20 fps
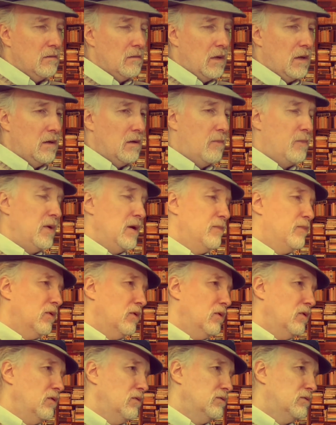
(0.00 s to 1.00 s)
and the people
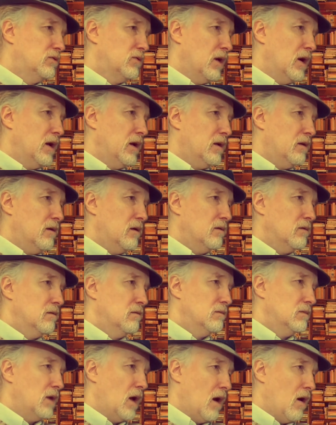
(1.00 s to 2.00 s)
who drank
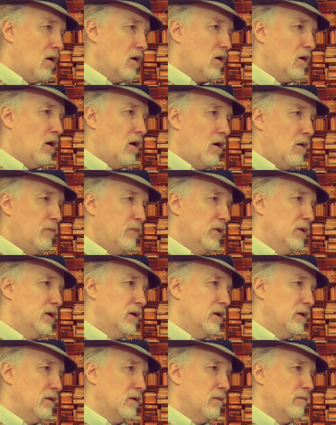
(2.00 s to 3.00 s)
the alcohol and put it
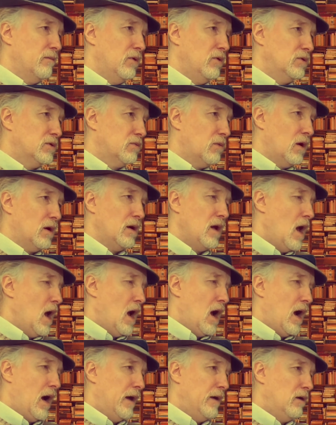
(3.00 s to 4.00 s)
in their boots weren't?
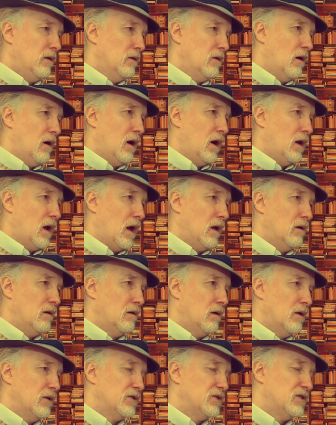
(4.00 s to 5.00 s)
I don't know. I
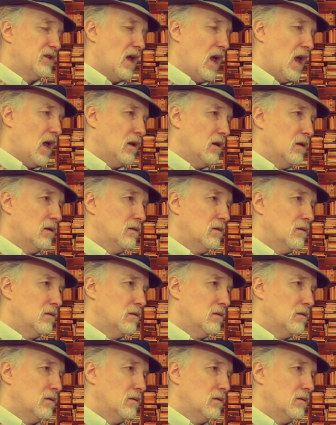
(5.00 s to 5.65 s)
don't understand